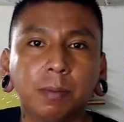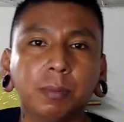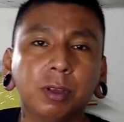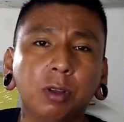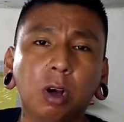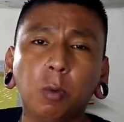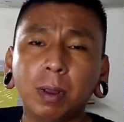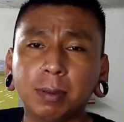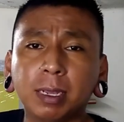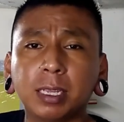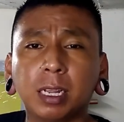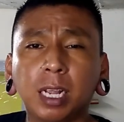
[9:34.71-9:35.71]
But there are
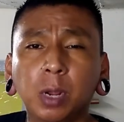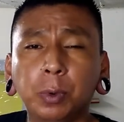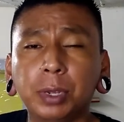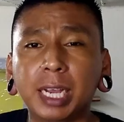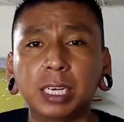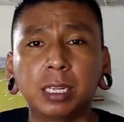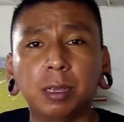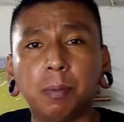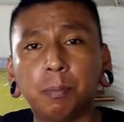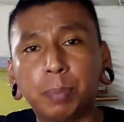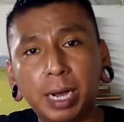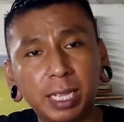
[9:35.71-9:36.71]
websites online we can actually
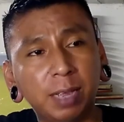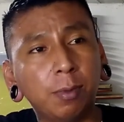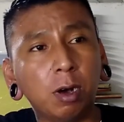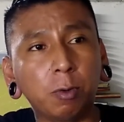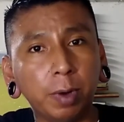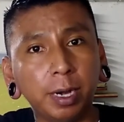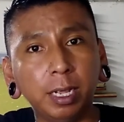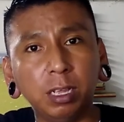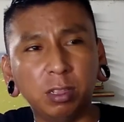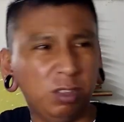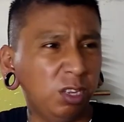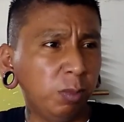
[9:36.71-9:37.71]
buy them
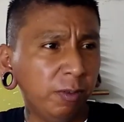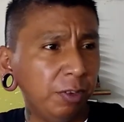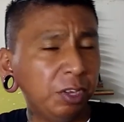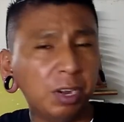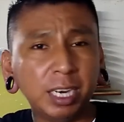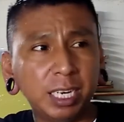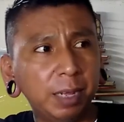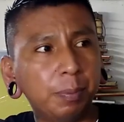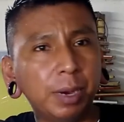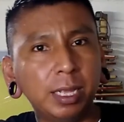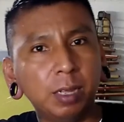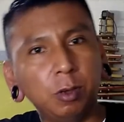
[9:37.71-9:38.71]
already. Some of them you can actually
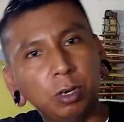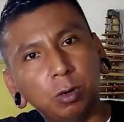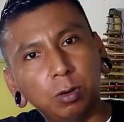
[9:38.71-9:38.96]
buy them,